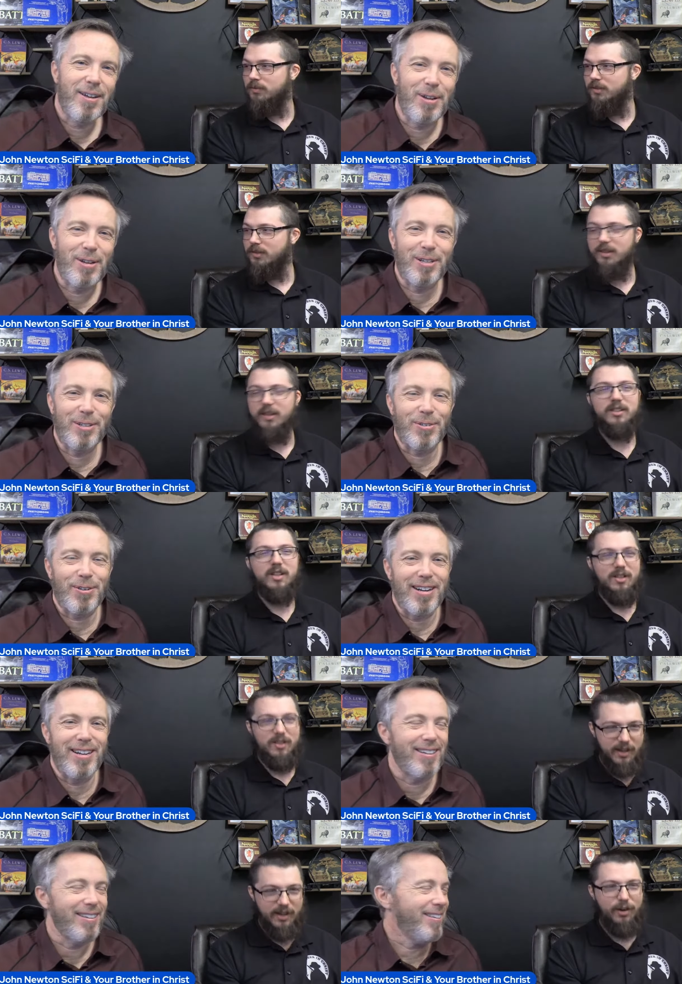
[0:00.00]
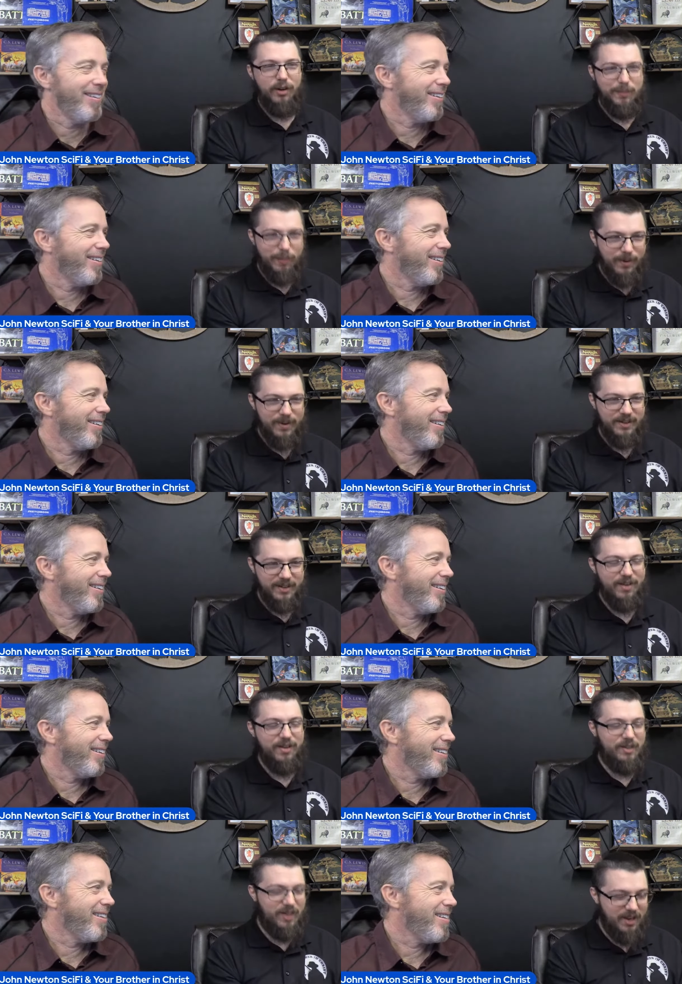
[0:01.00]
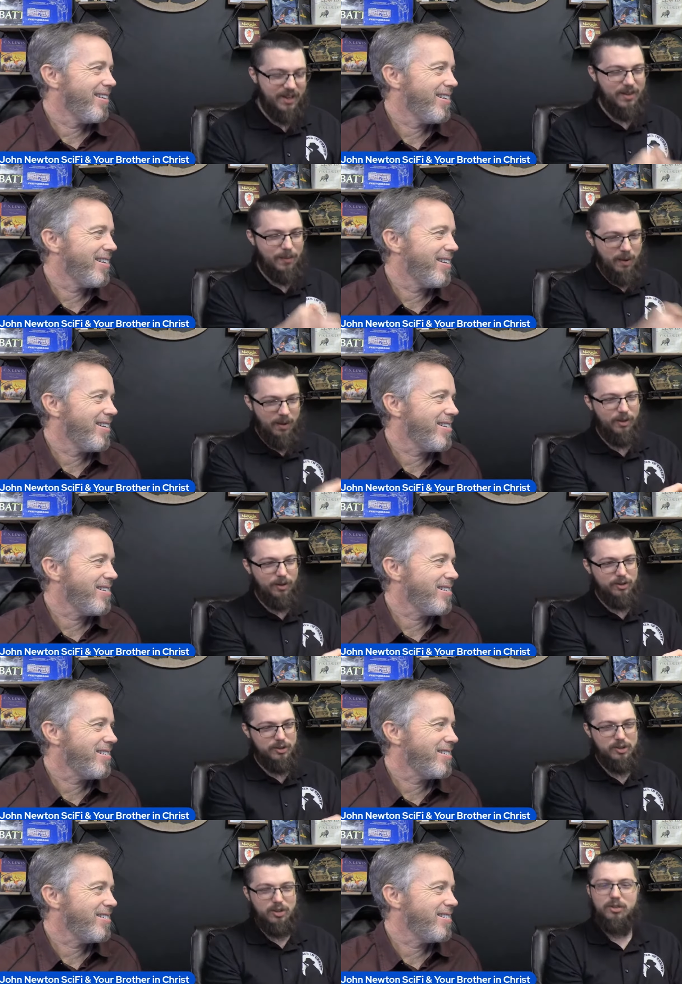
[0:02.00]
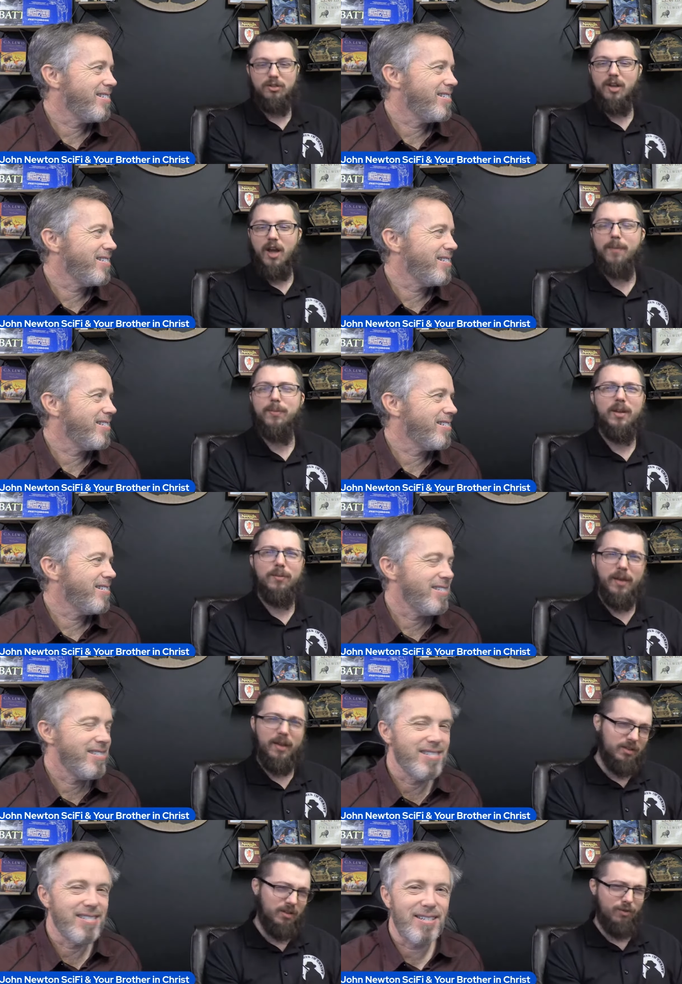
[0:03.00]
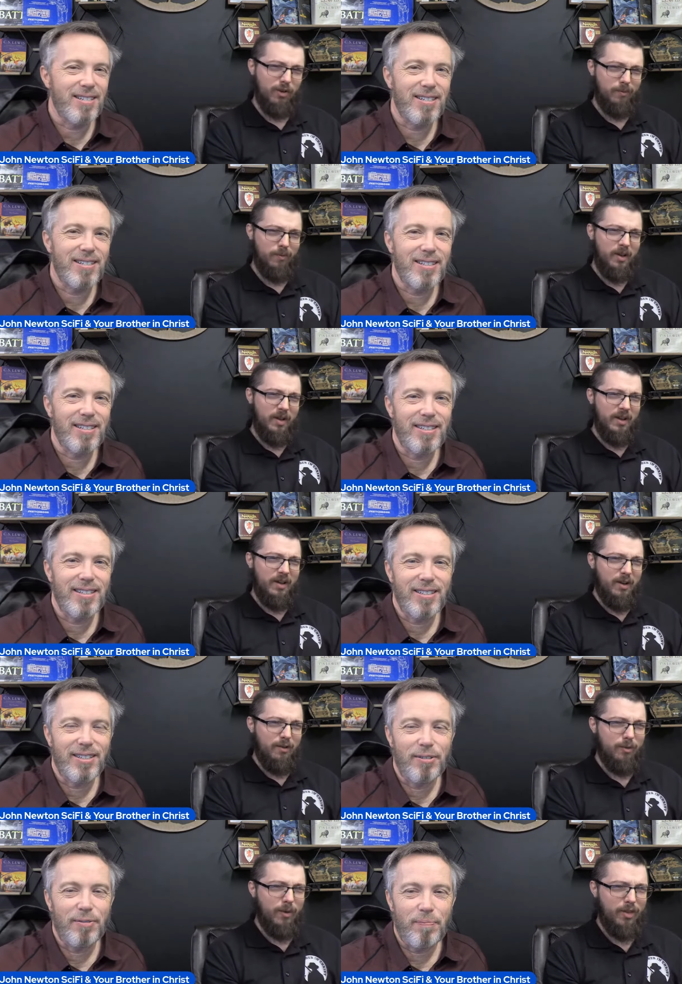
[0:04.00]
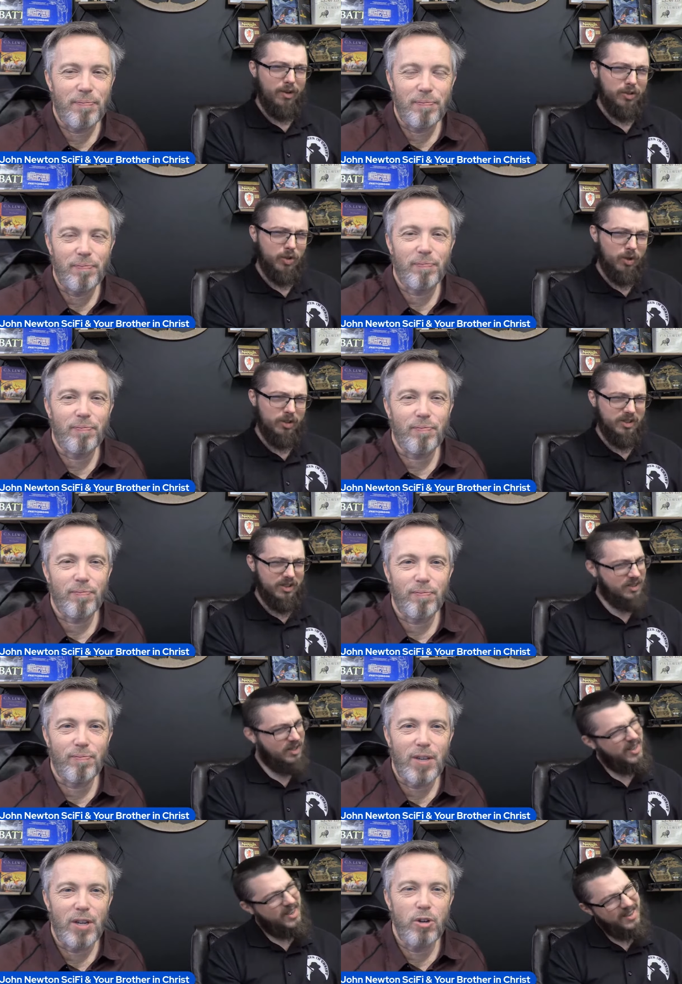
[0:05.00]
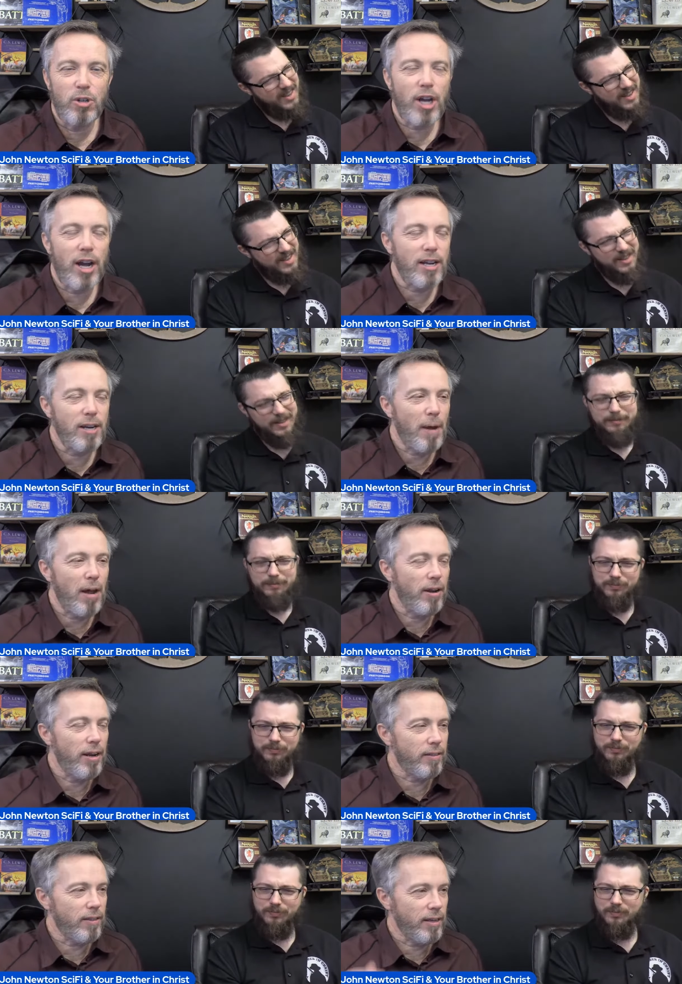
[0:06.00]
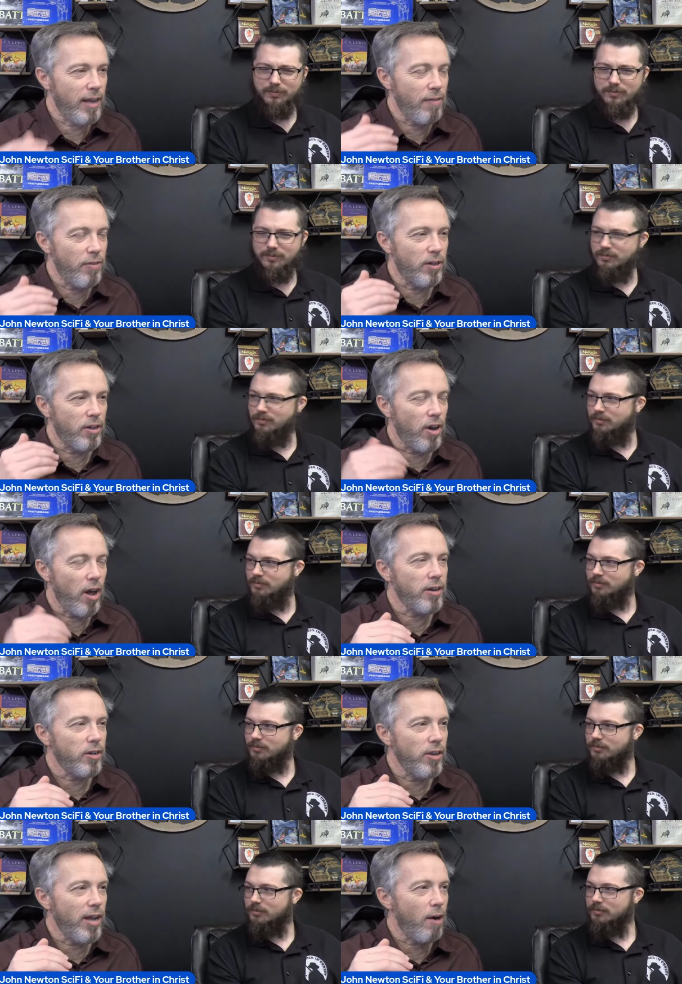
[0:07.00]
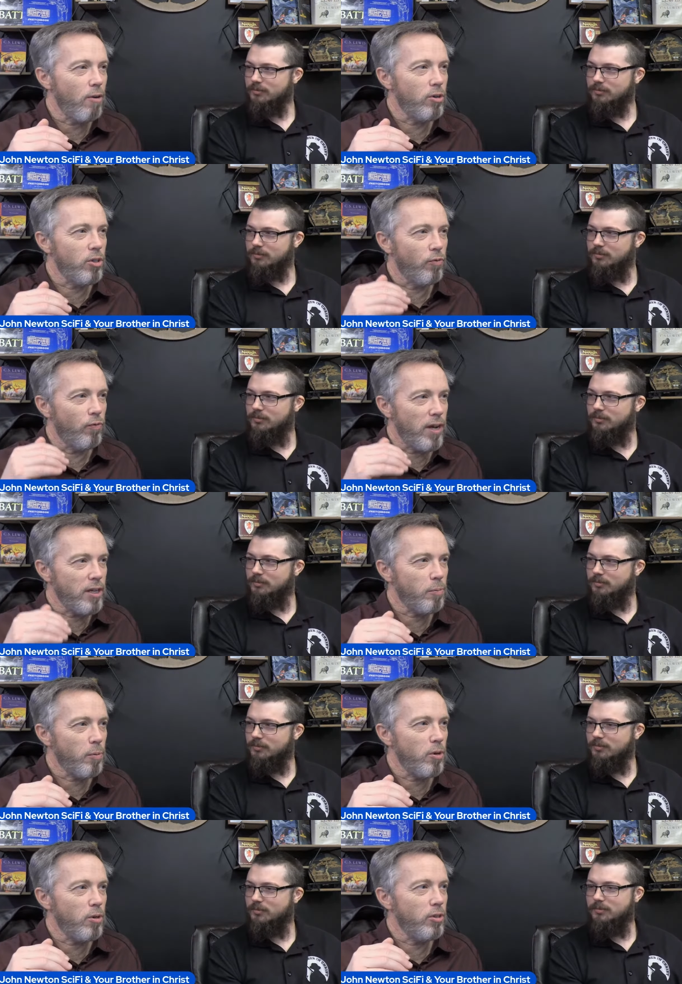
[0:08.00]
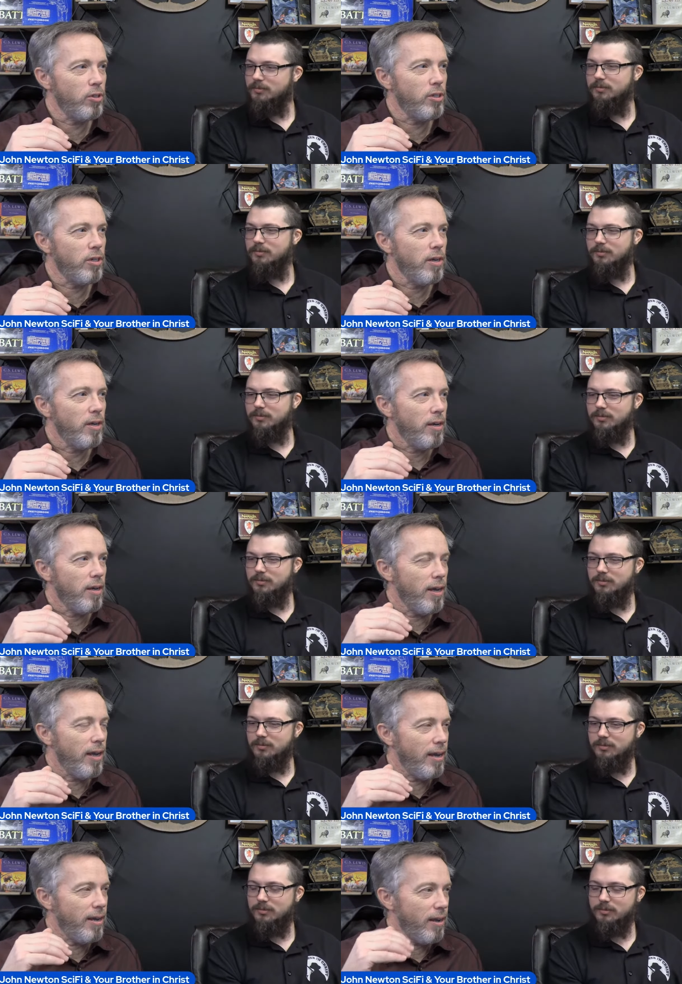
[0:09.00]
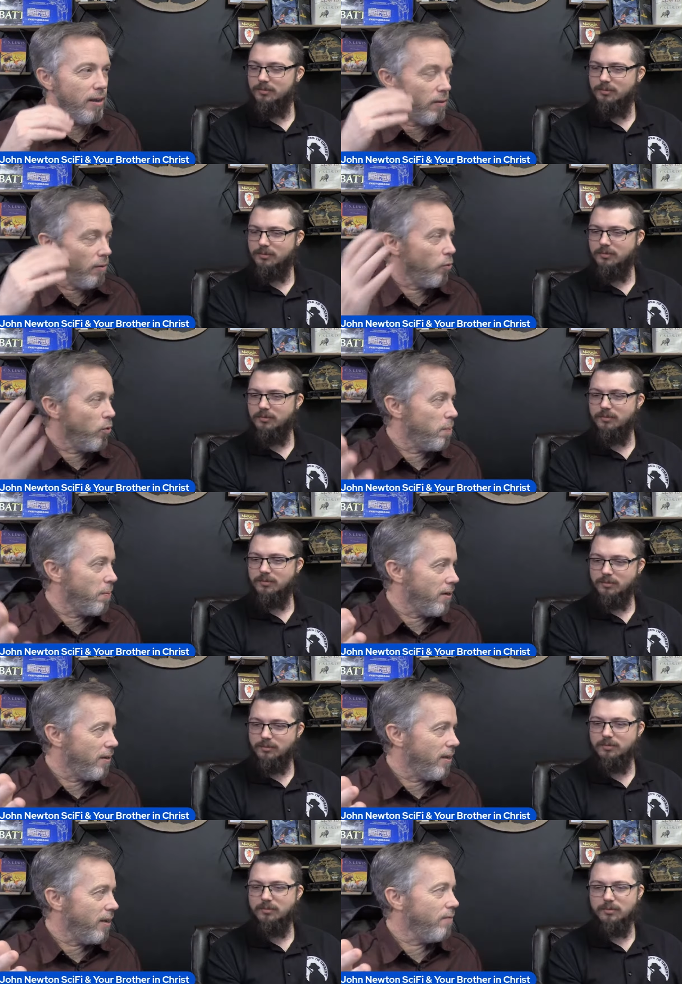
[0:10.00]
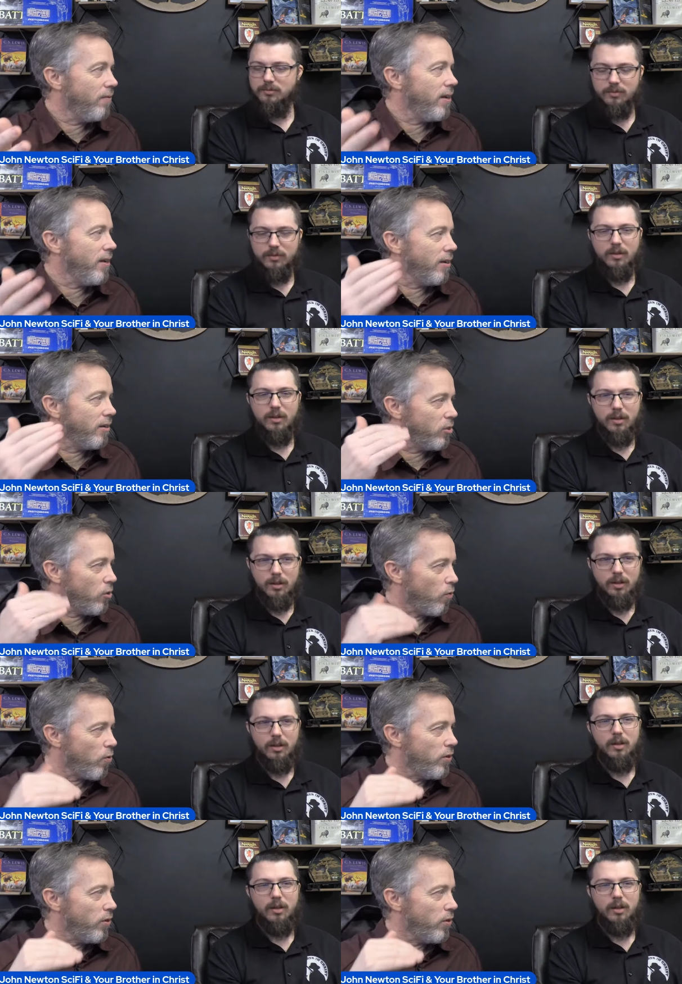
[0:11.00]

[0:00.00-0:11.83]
Speaker 1: This is right. a little important. Now you're taking the pillars, just copy and paste it from from other sources.
Speaker 2: You're talking about like they have the canonical hours, vespers, and it, it, would have been an evening and so forth.